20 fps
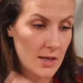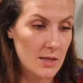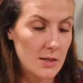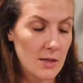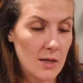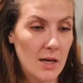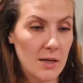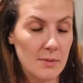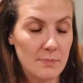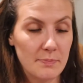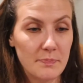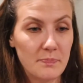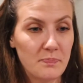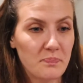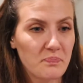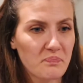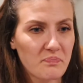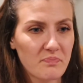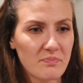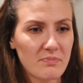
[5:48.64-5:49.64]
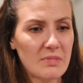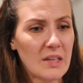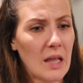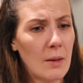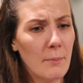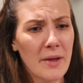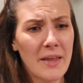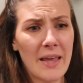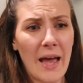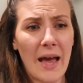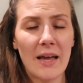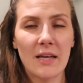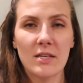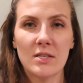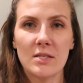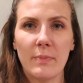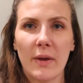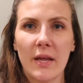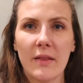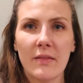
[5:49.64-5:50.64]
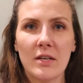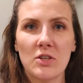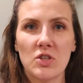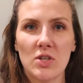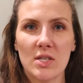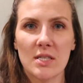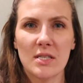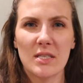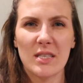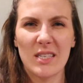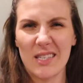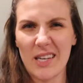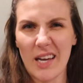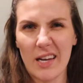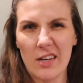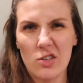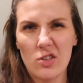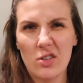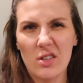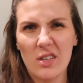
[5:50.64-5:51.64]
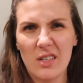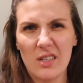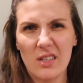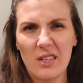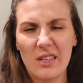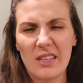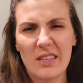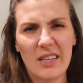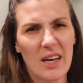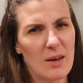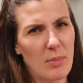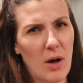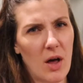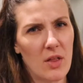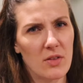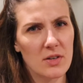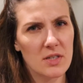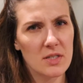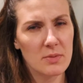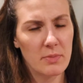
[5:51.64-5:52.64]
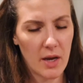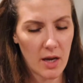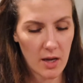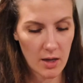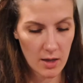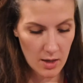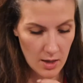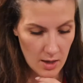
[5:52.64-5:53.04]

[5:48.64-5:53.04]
But yeah, it's mainly just the texture that bothers me.